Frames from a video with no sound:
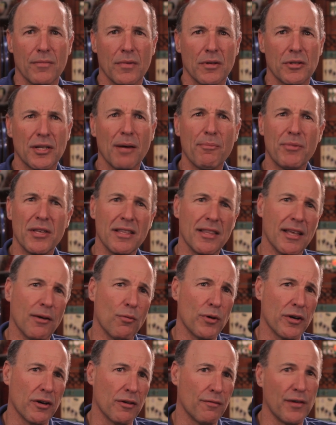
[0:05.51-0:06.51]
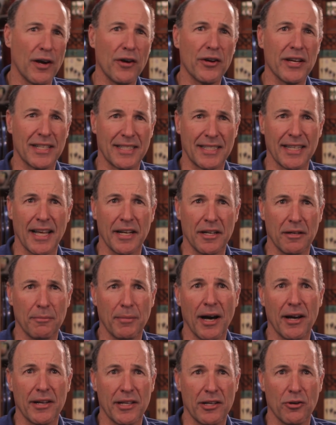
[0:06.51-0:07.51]
Something that we're very excited
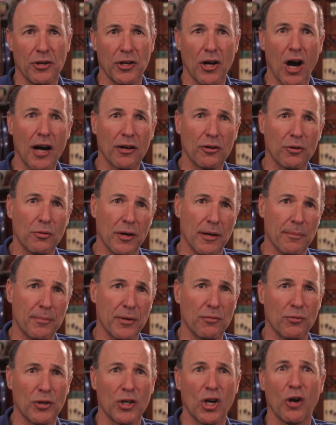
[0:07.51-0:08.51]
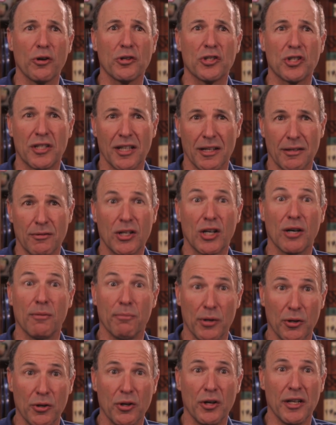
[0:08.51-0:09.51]
about here at AquaQuip in regards to
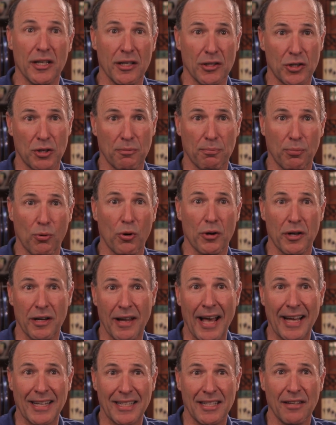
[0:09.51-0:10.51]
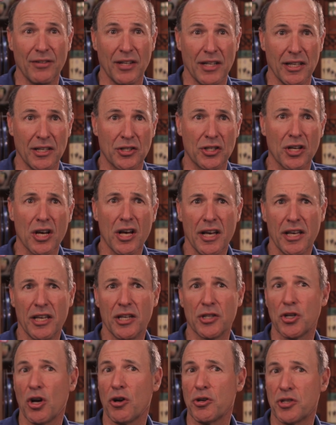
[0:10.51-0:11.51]
community support and activities
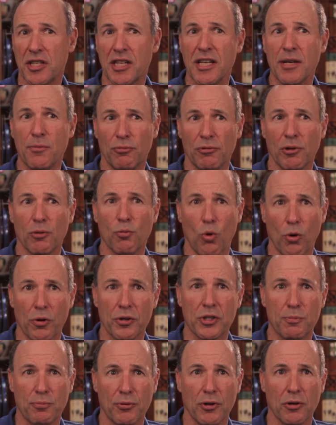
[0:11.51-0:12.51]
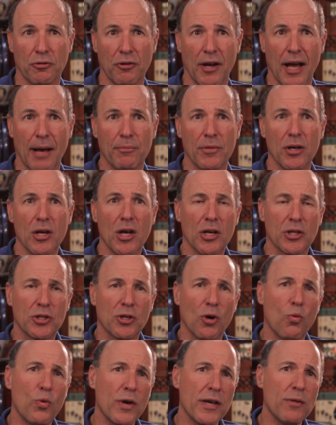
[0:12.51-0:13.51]
is our team rewards program.
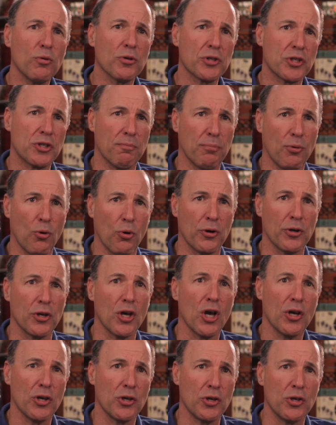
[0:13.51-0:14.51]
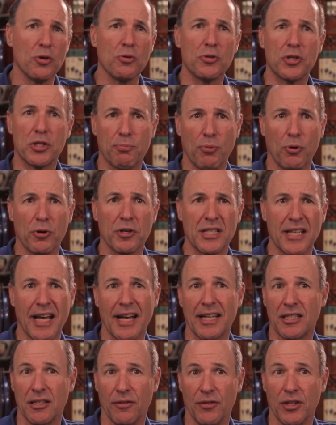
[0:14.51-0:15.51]
So we will support youth sports
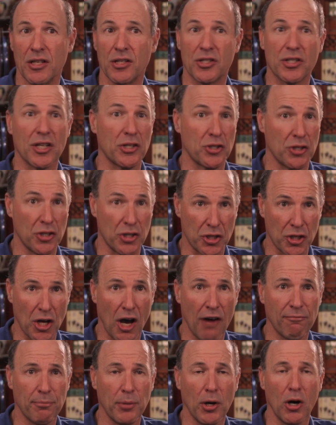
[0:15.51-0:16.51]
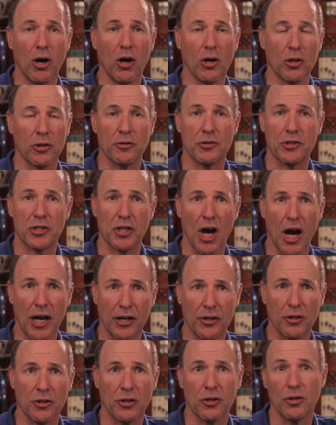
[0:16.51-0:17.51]
activities such as softball or
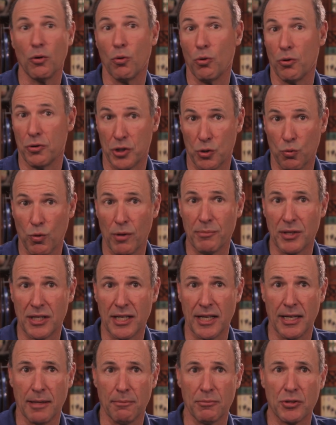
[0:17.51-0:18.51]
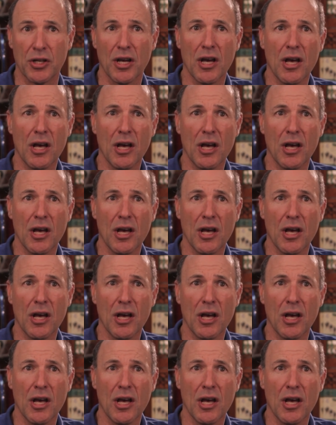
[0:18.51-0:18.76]
soccer or swim teams.